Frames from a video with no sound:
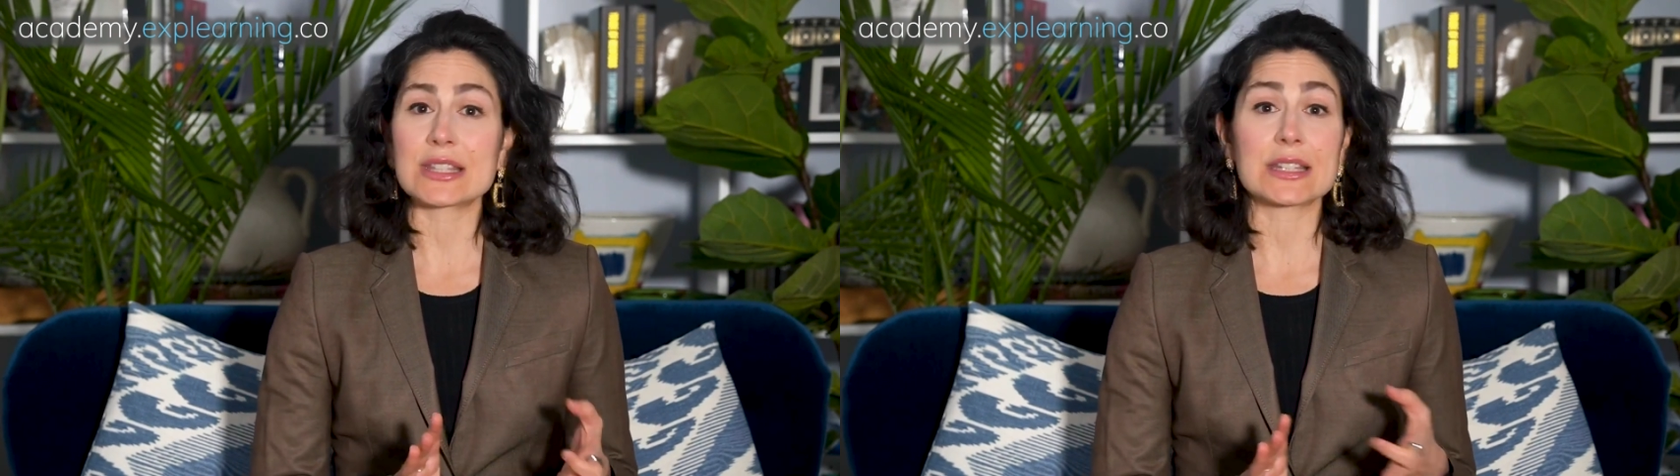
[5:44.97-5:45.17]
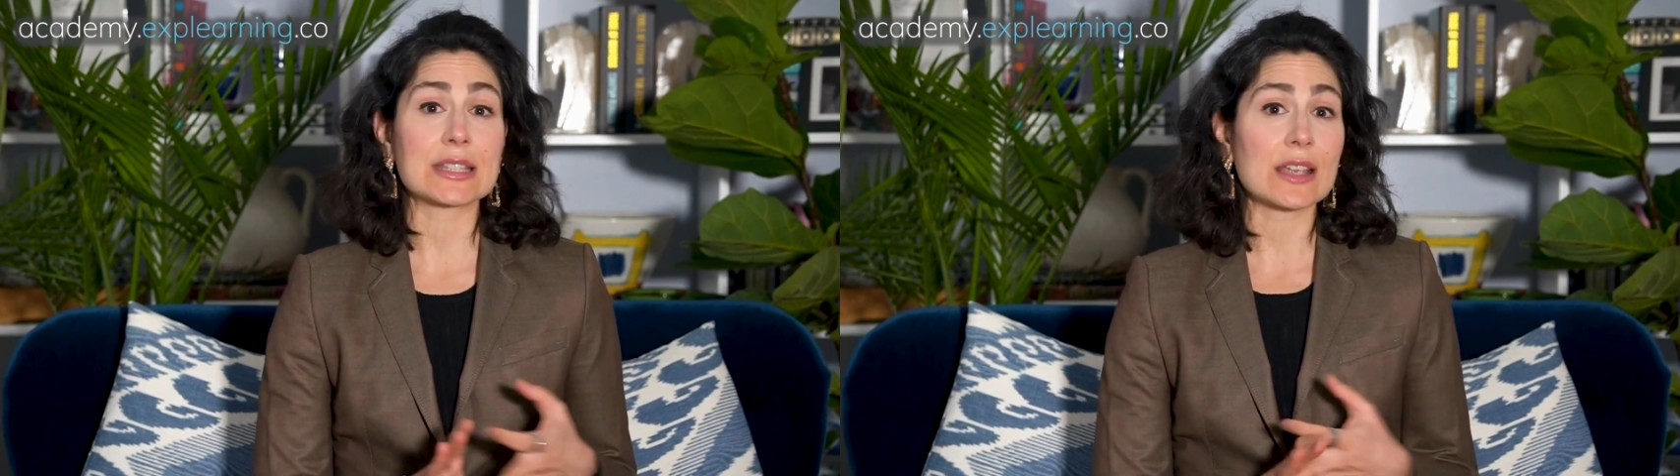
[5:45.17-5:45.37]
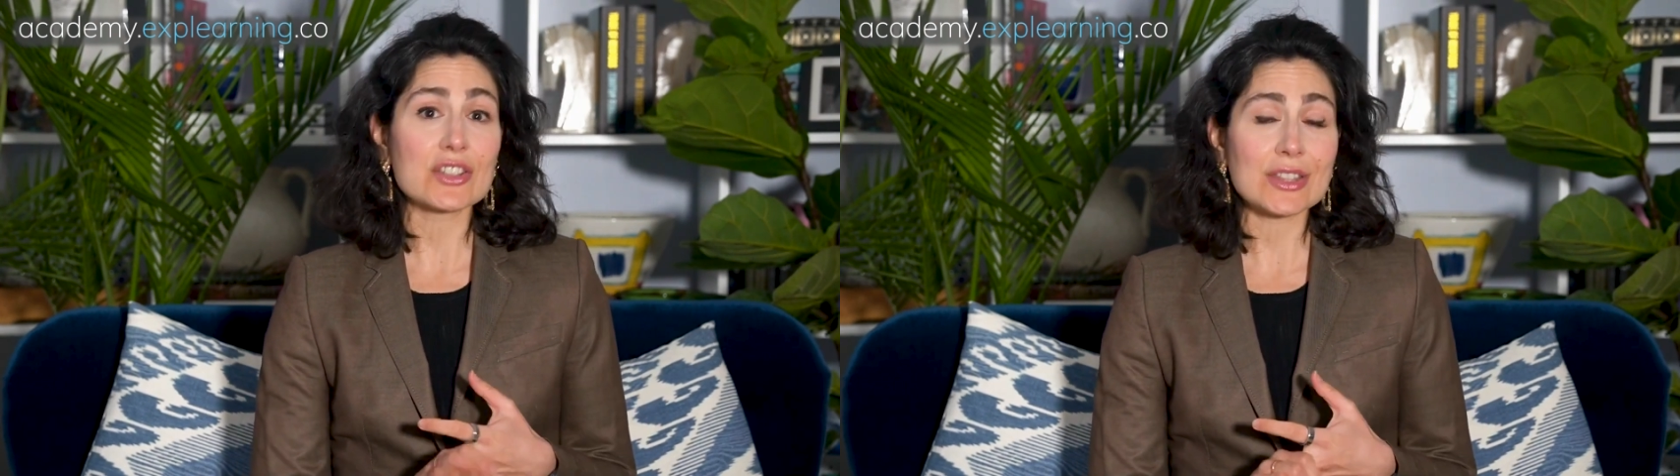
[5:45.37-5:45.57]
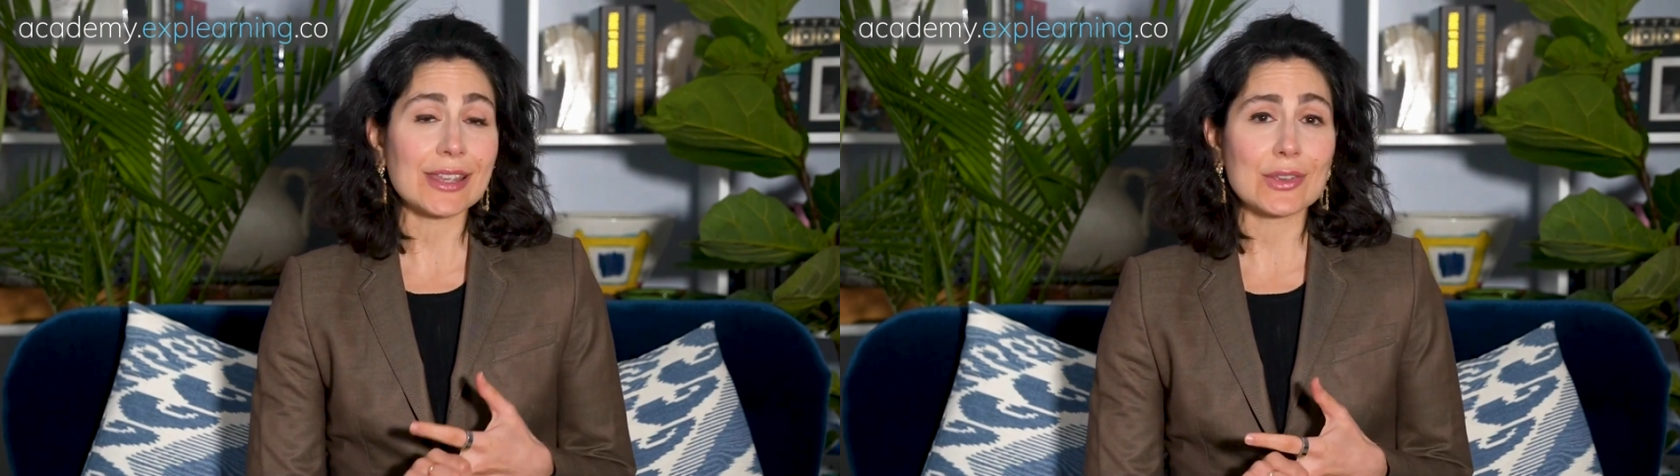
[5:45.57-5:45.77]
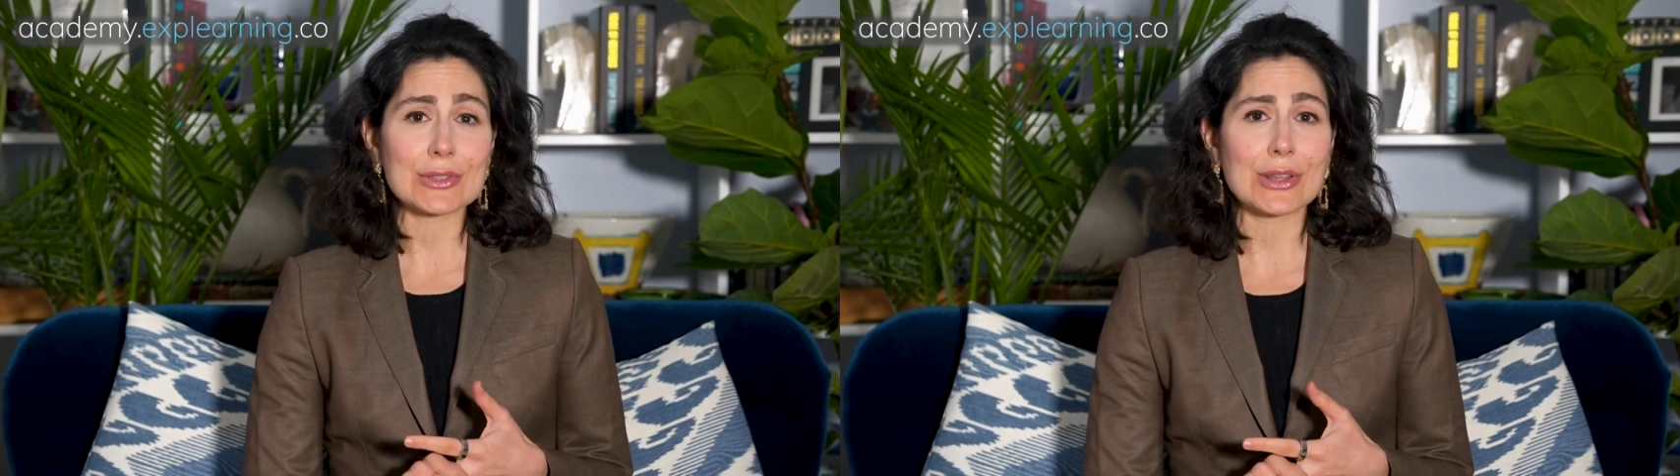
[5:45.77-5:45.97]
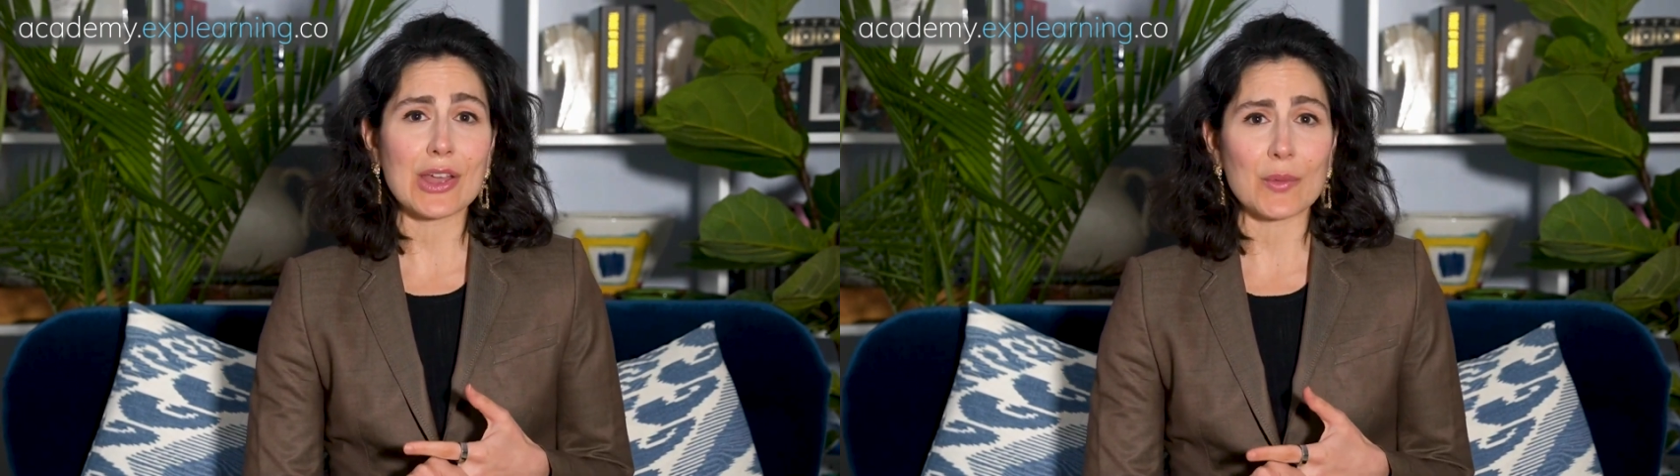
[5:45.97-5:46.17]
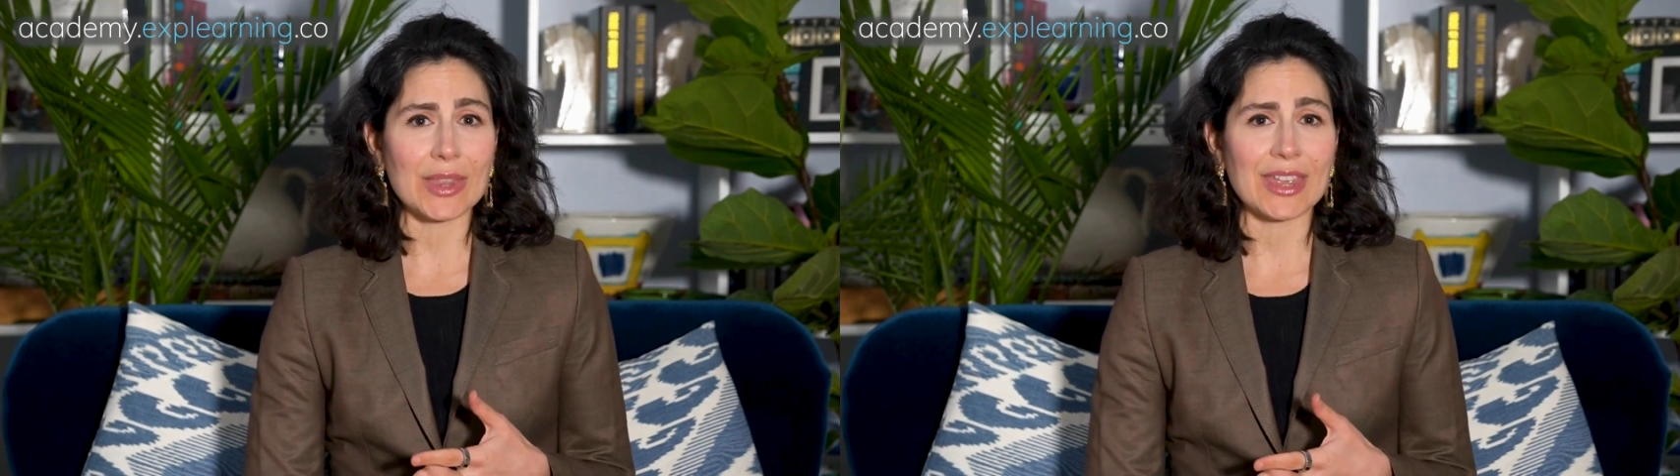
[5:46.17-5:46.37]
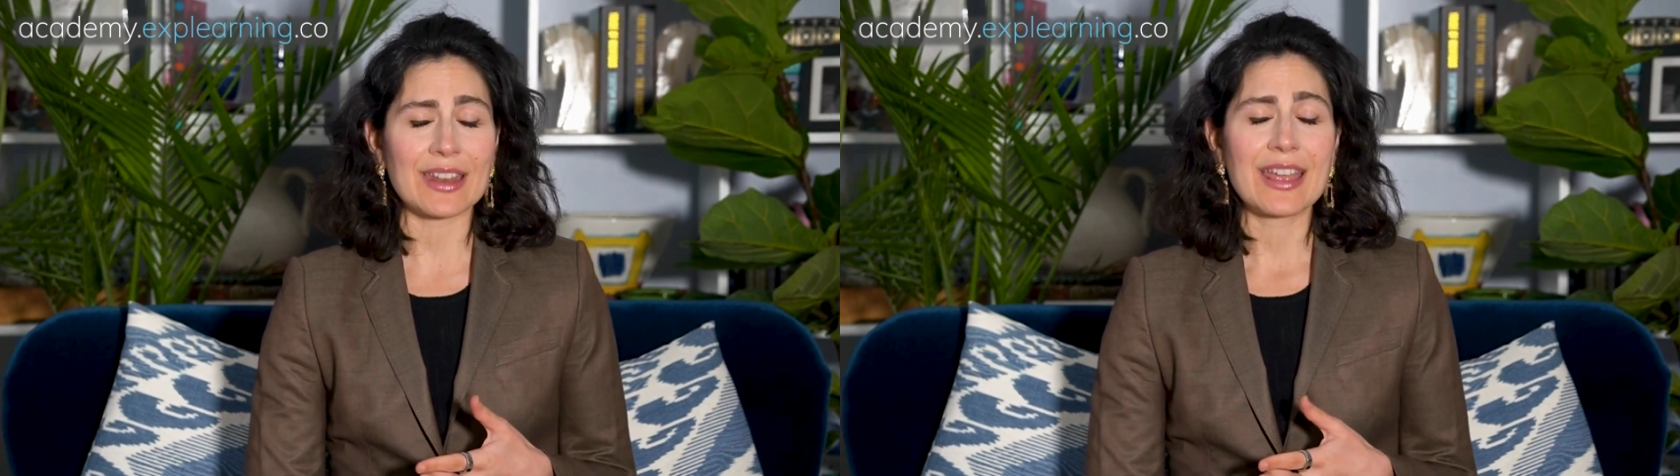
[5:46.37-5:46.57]
the discussion that goes along
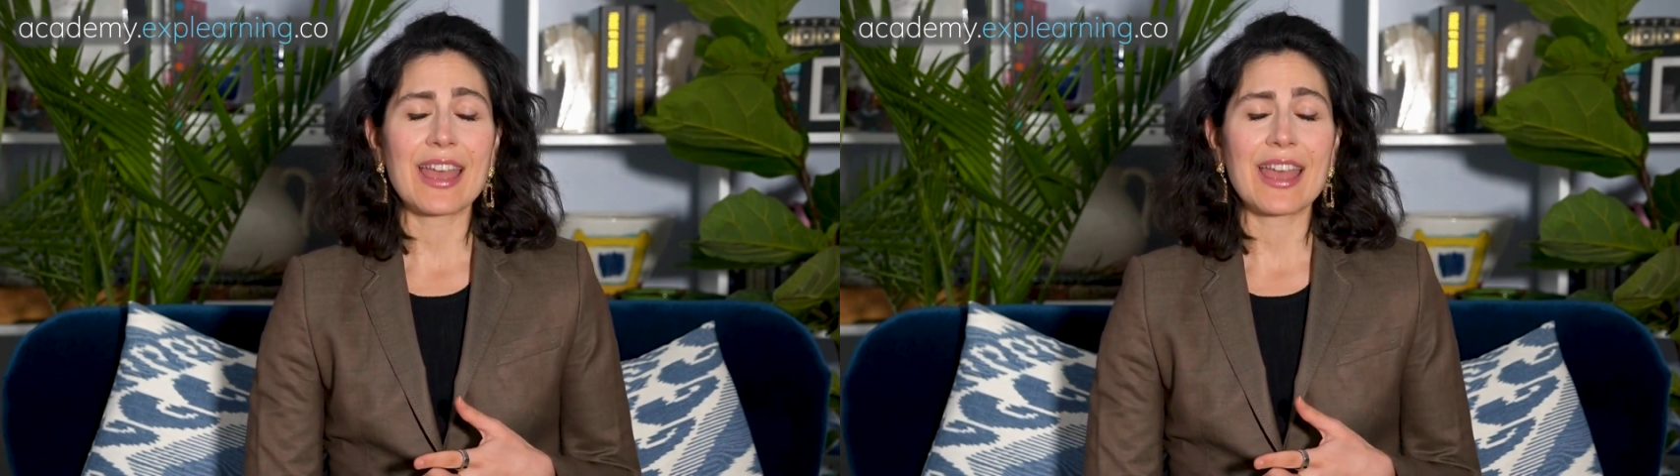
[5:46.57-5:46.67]
with it,